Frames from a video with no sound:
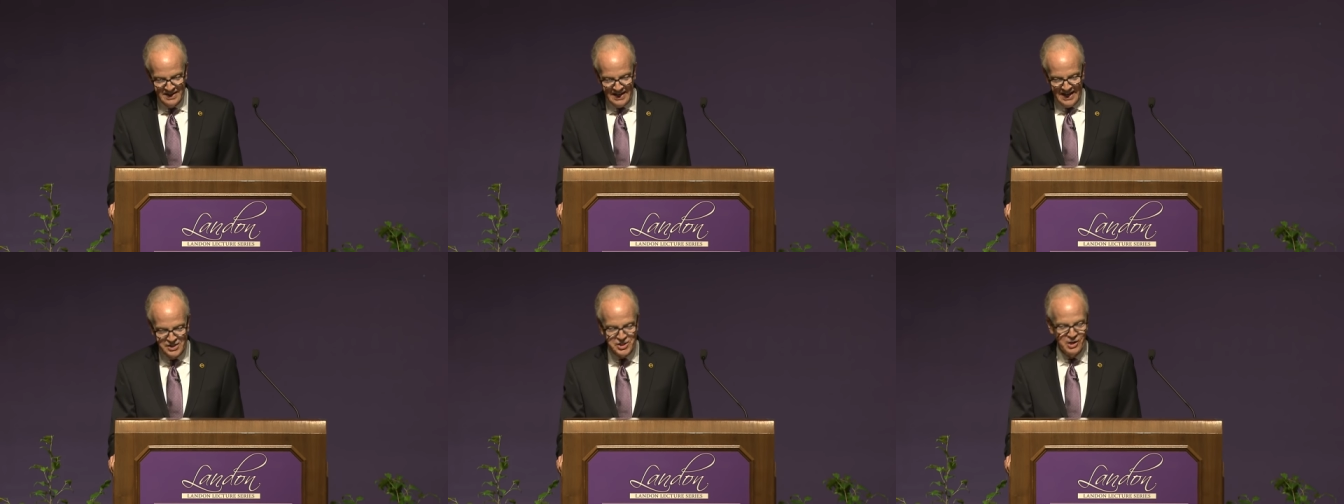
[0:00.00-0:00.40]

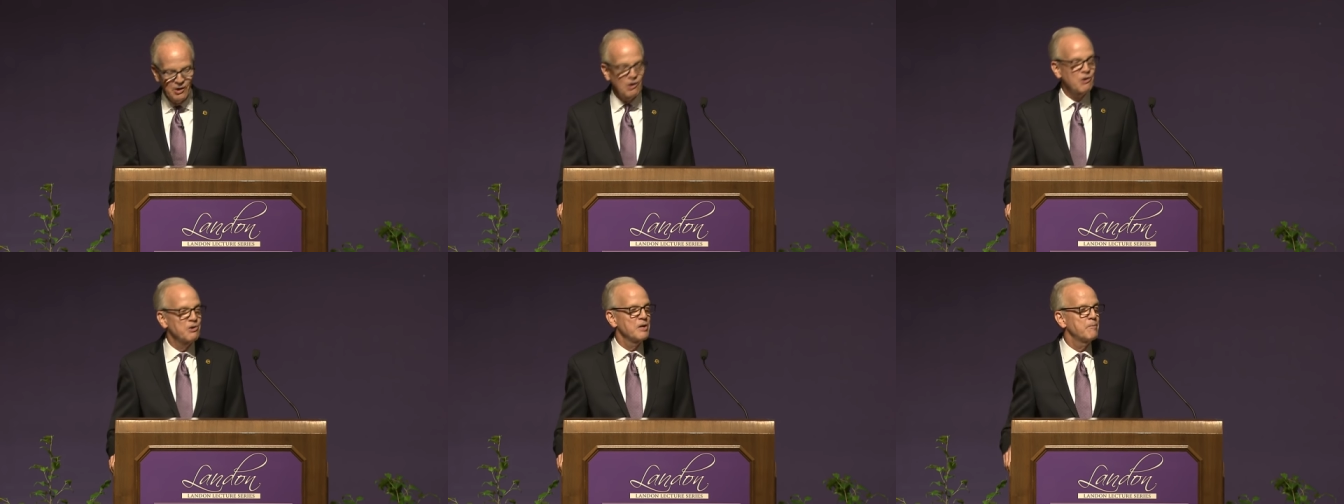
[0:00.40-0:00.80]
And she
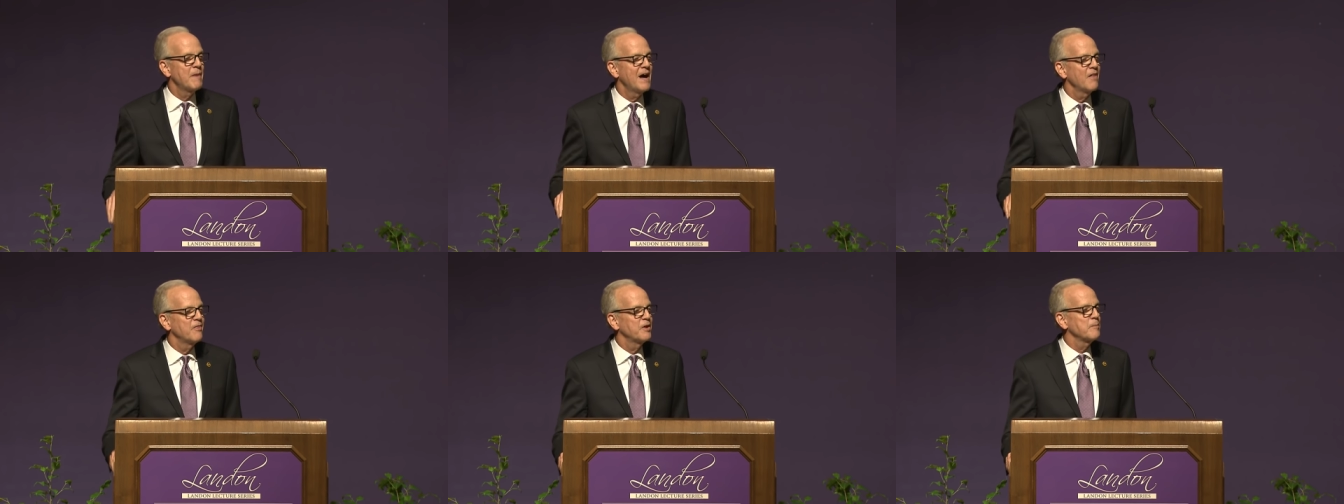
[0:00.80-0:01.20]
learned
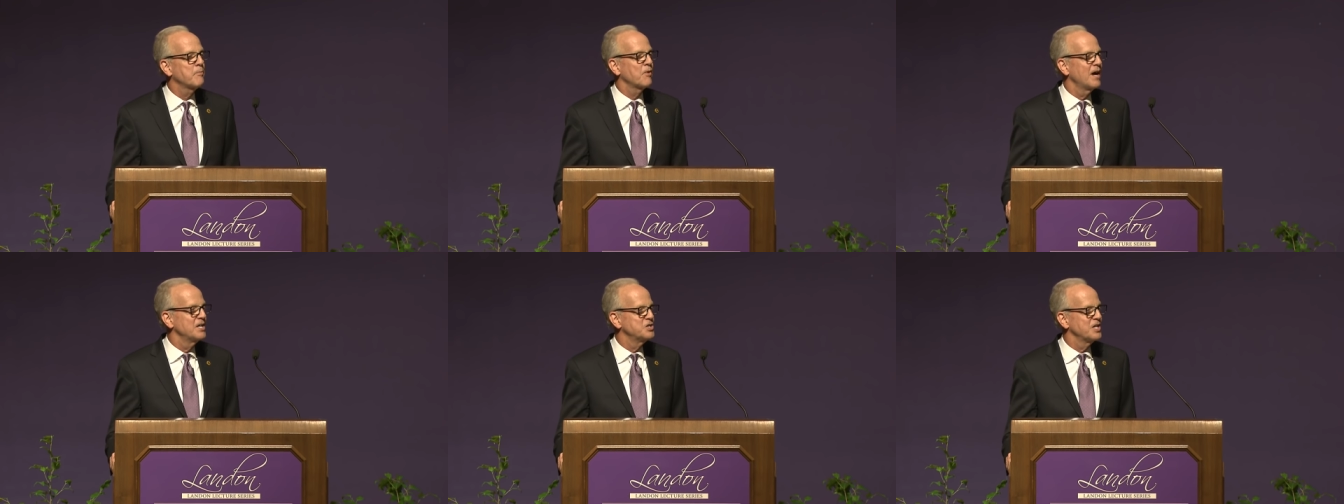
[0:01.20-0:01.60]
about their
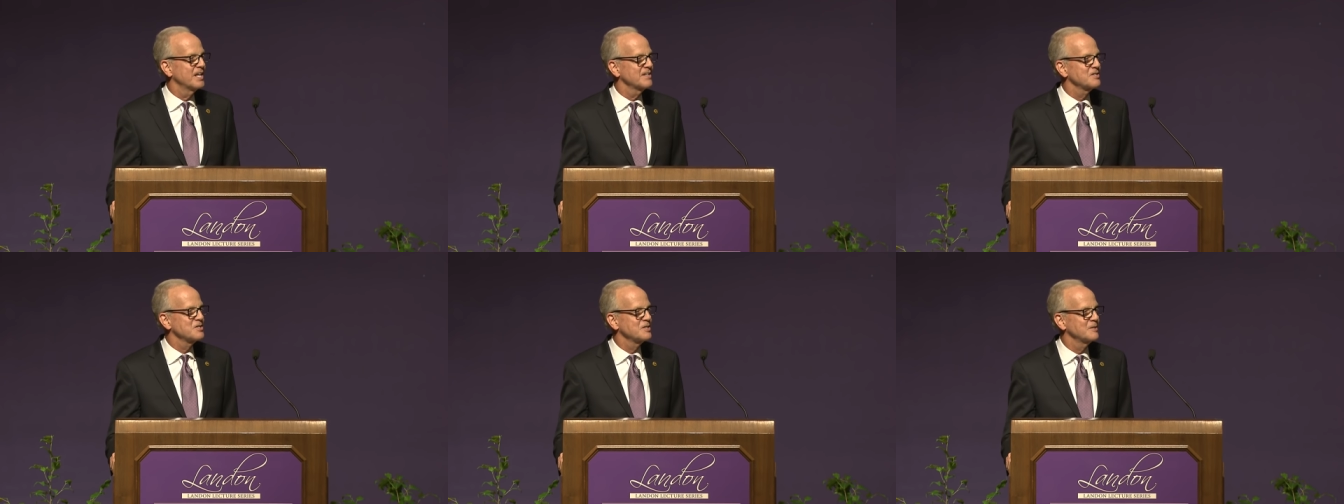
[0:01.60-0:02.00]

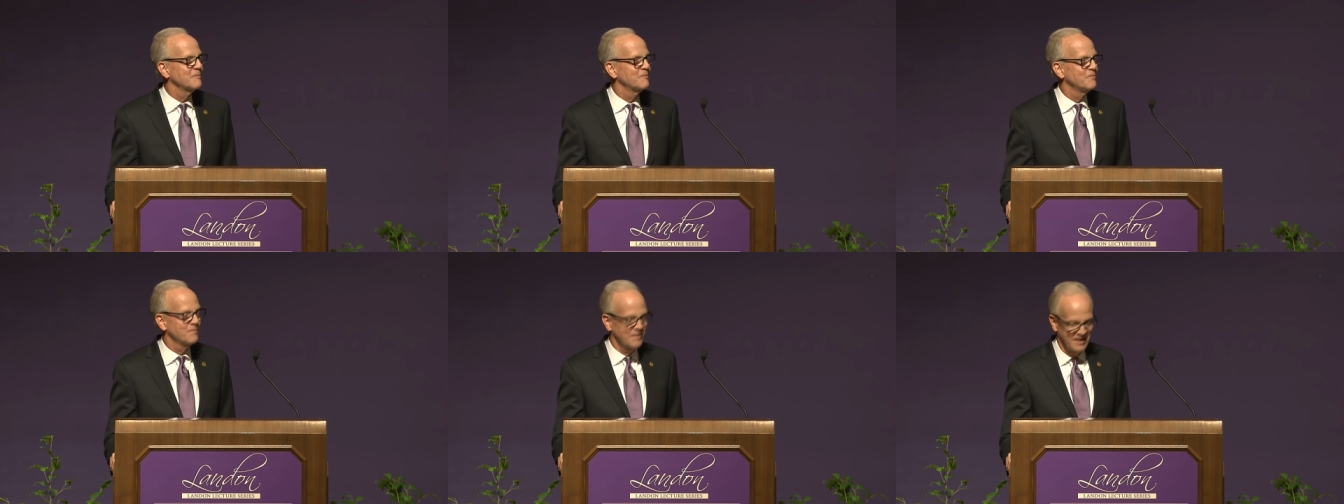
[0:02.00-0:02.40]
projects
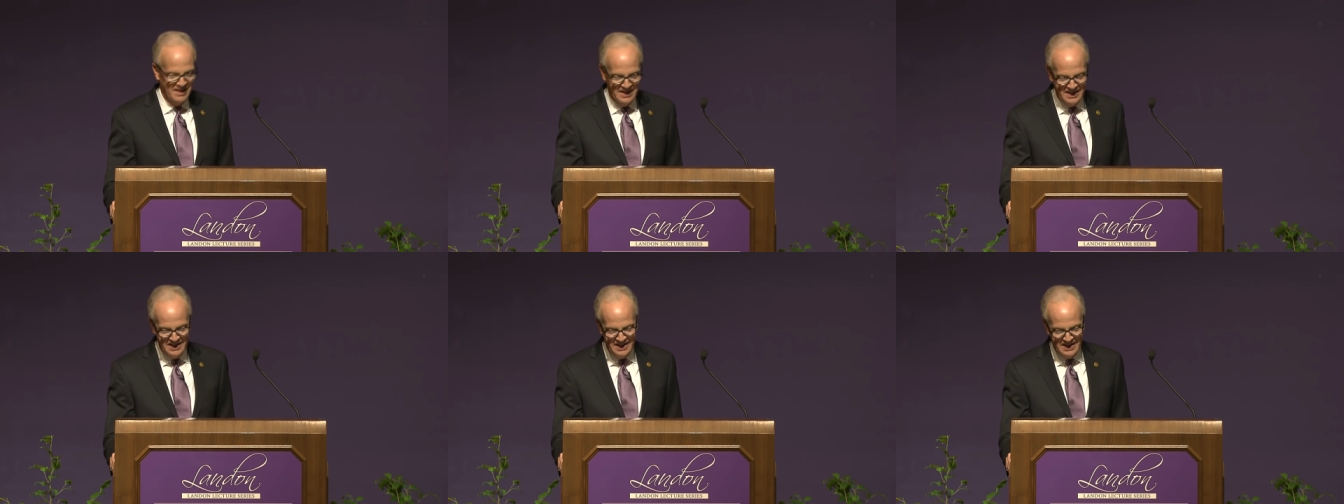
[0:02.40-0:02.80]

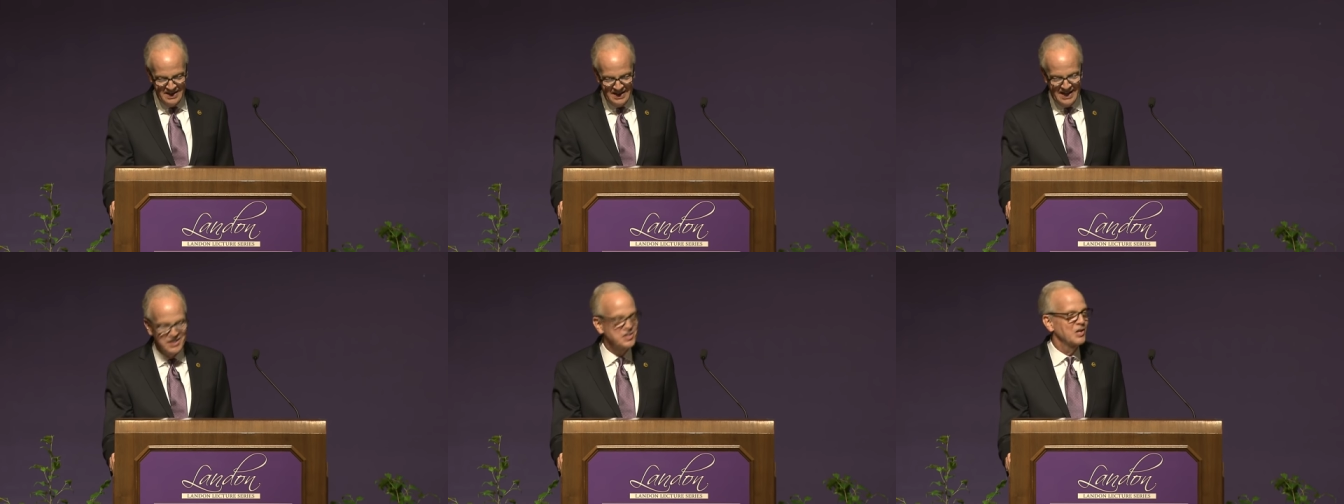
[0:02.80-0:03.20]

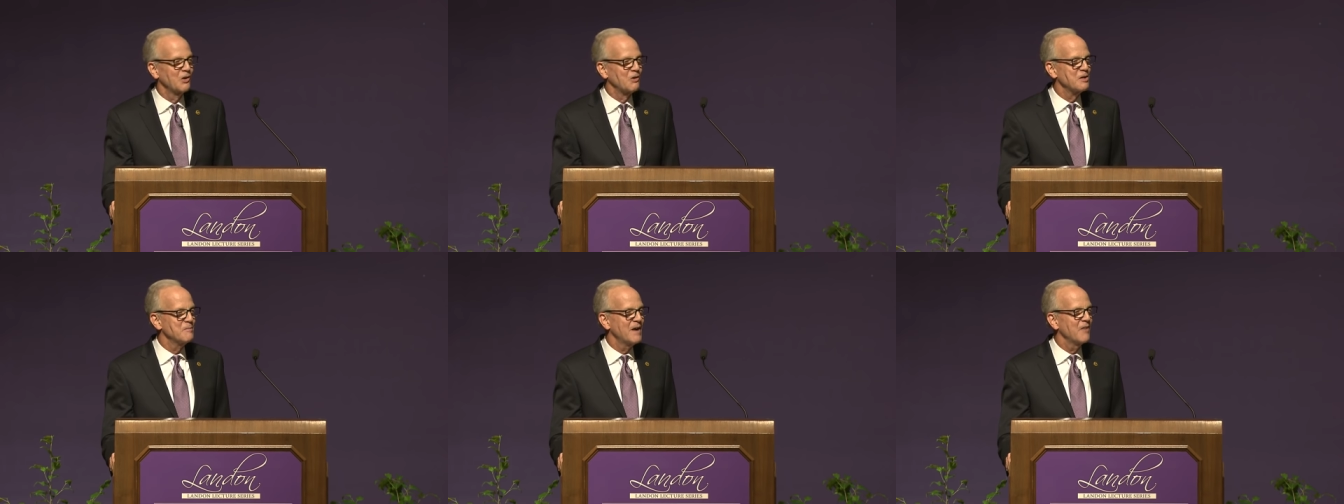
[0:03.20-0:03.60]
and she
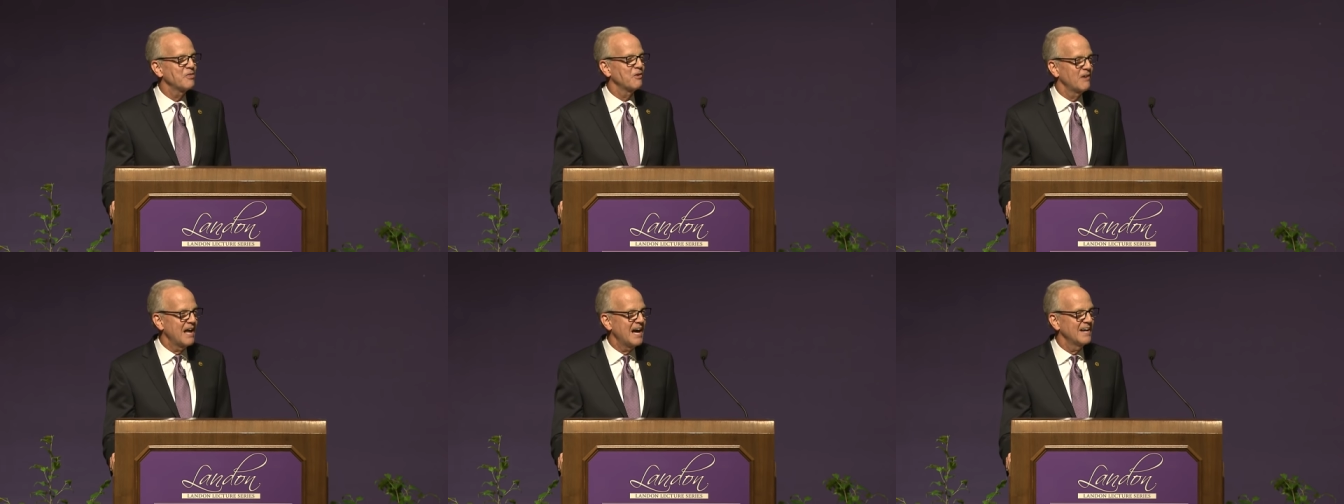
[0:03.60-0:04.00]
learned about
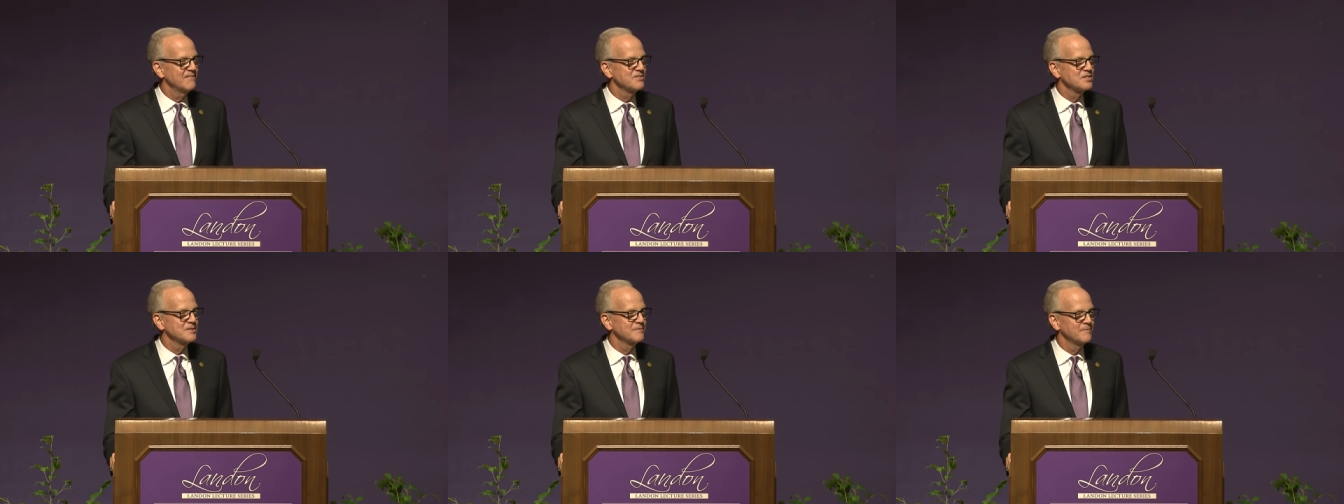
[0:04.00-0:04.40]
their
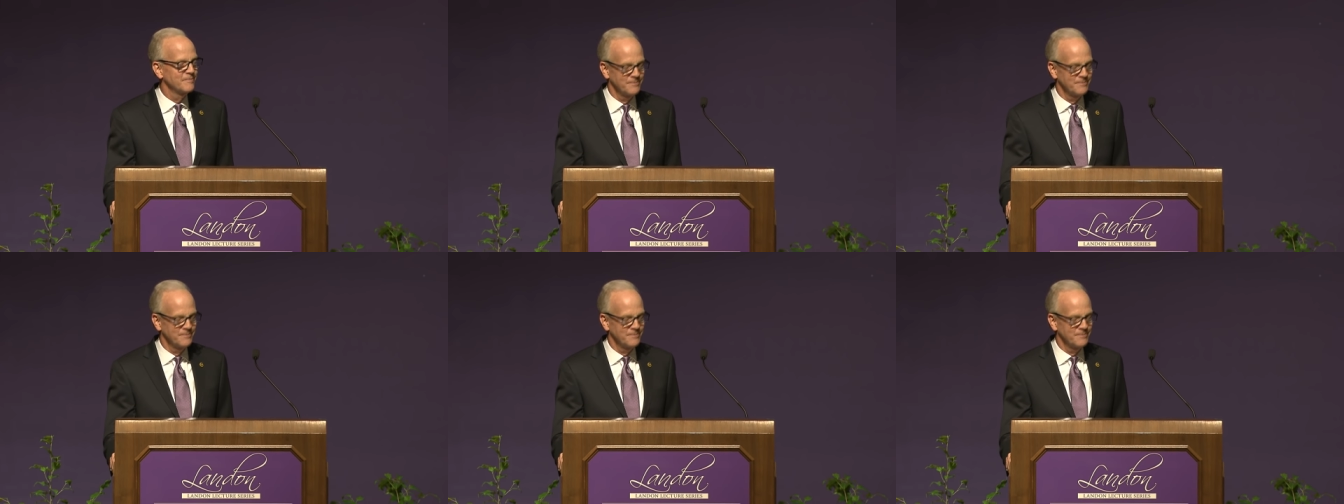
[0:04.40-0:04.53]
lives.